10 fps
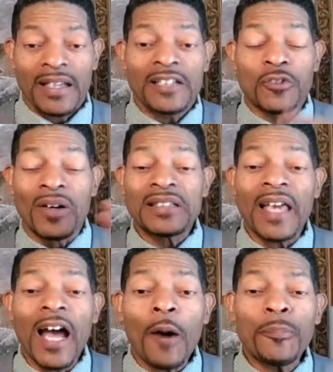He's going to
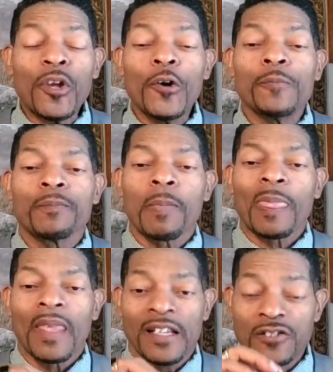help you.
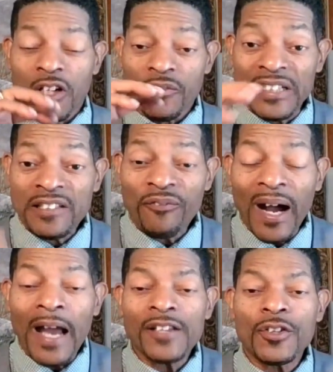He's going to
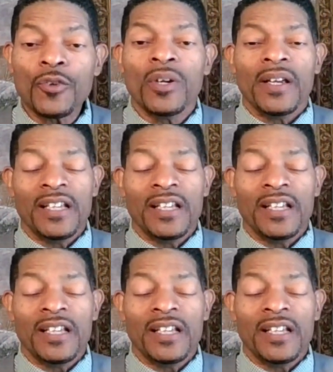redefine you.